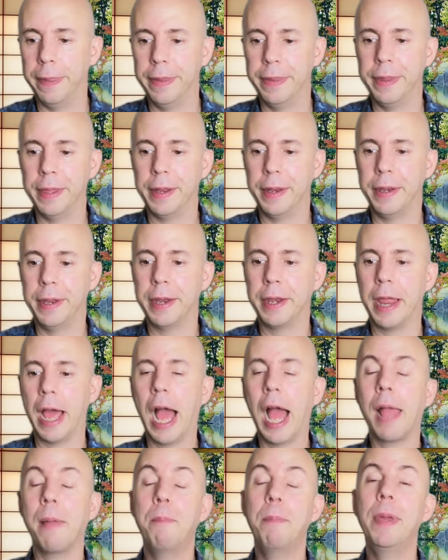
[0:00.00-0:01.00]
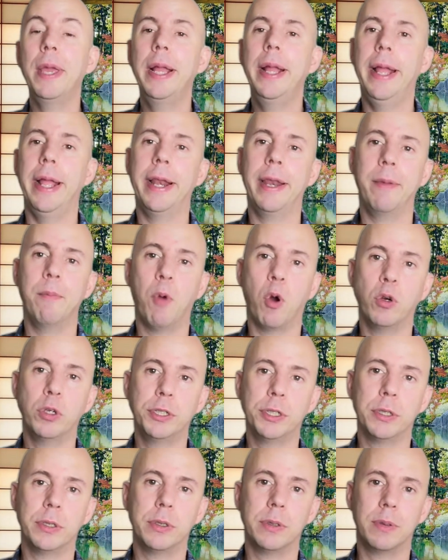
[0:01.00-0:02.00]
That high peak in
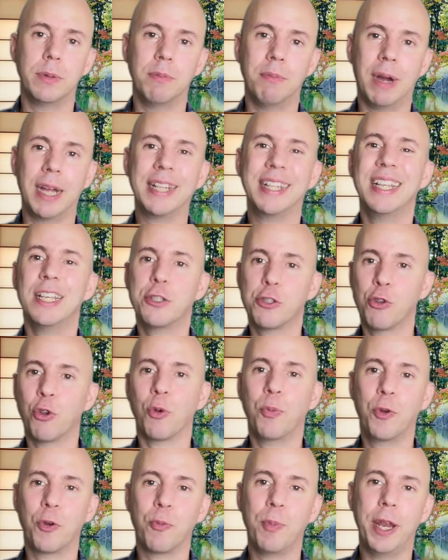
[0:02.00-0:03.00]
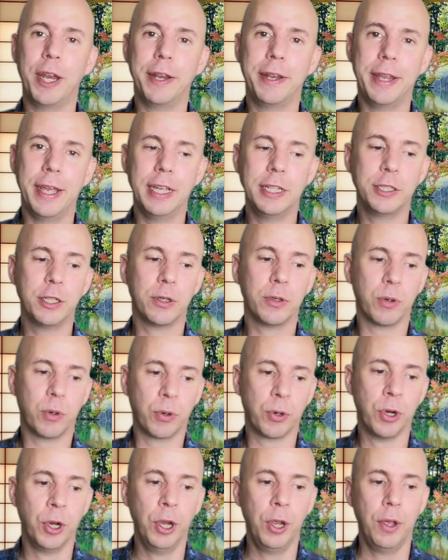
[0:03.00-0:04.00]
emotion might disturb your meditation,
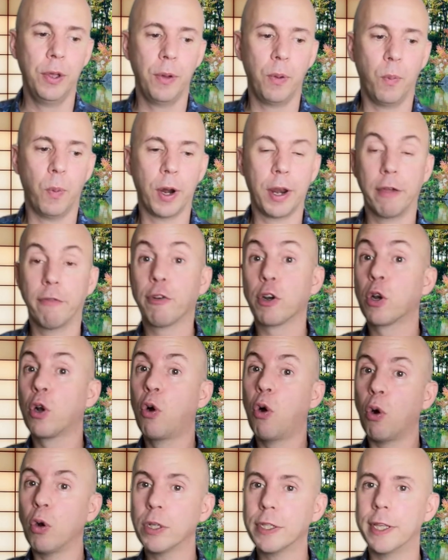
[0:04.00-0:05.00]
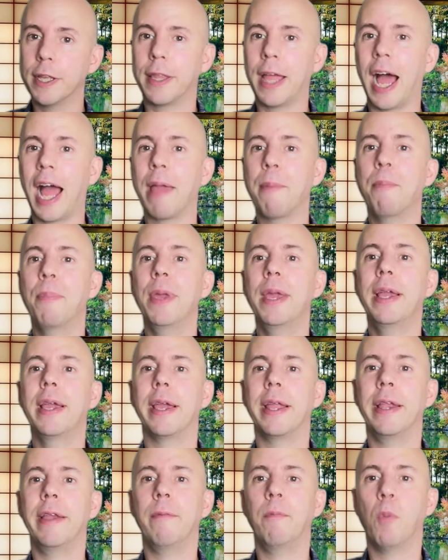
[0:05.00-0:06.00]
or whatever caused that high peak
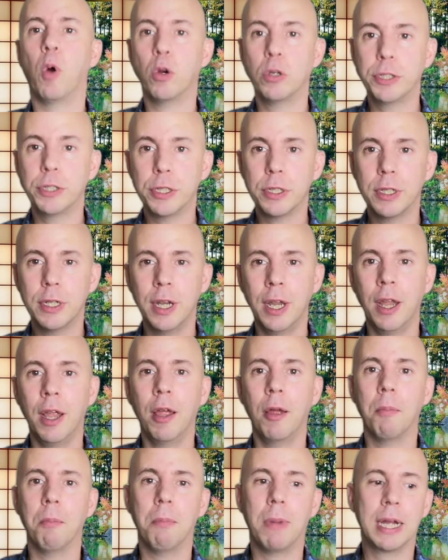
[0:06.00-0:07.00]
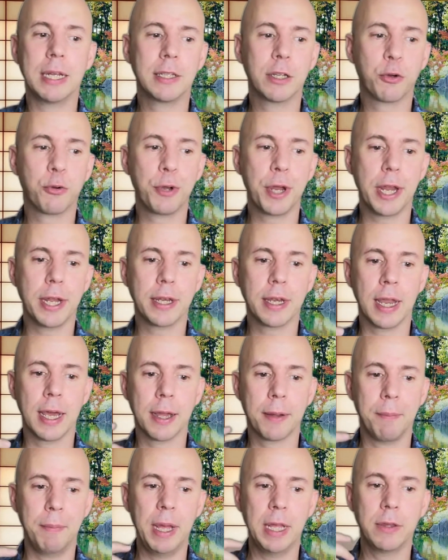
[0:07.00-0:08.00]
in emotion might create
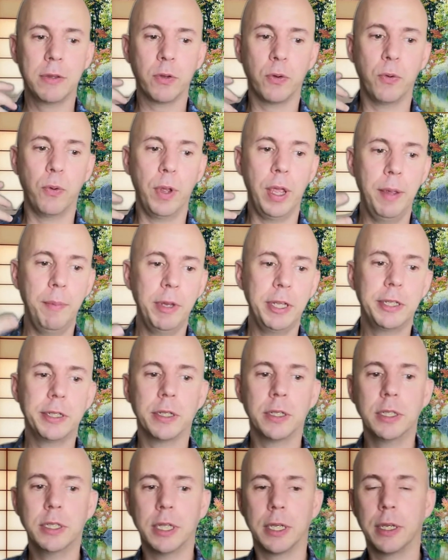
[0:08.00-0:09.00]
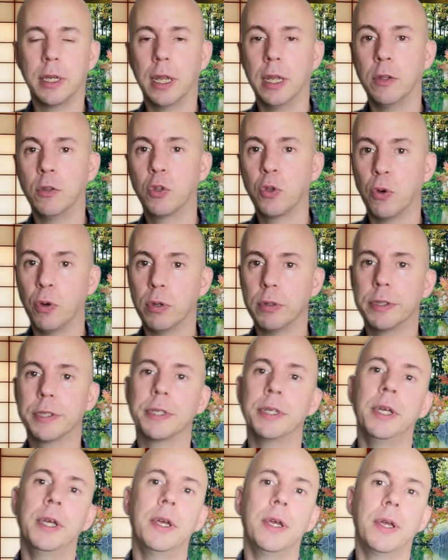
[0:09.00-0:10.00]
like mental images and
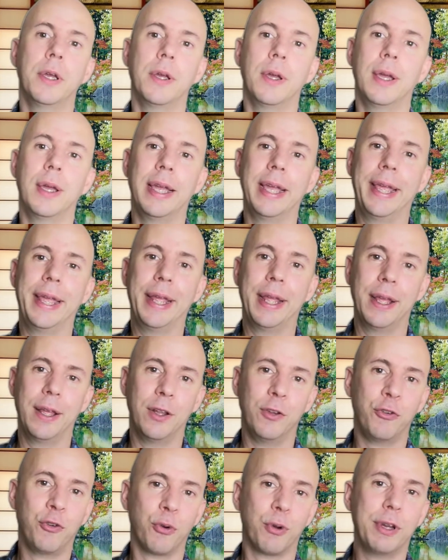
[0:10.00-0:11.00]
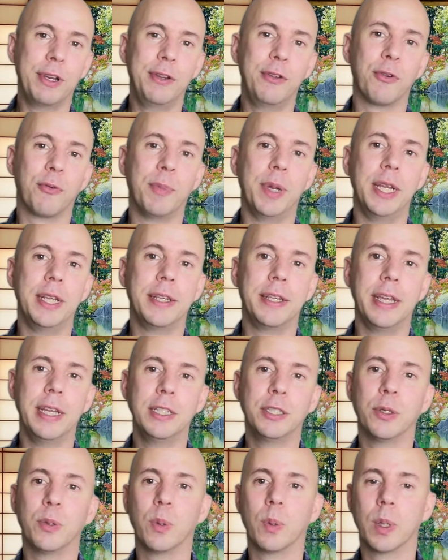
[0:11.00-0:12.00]
thoughts during your
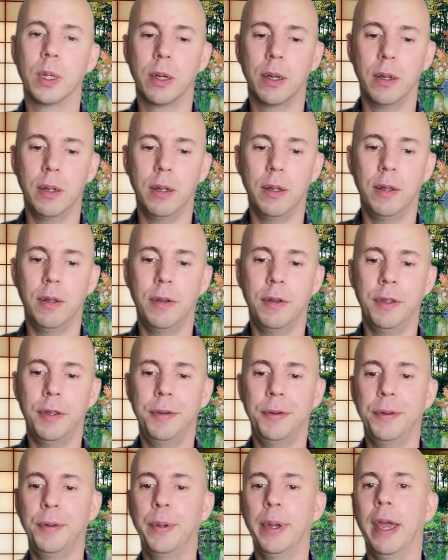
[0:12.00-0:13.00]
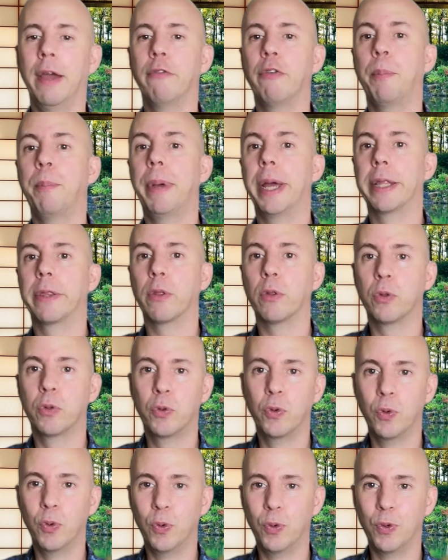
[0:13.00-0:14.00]
meditation, where then you have a battle
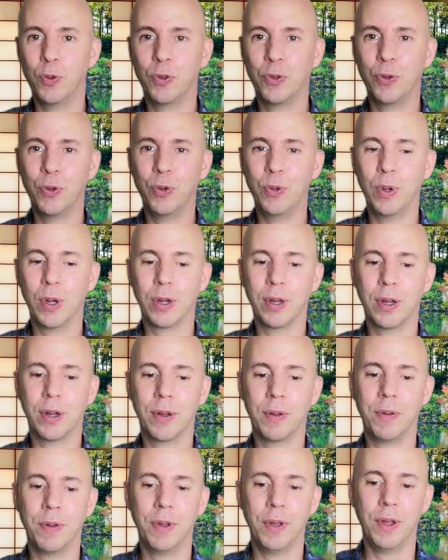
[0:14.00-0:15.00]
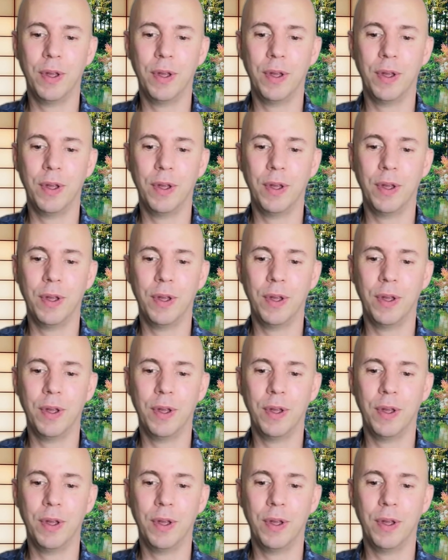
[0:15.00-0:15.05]
to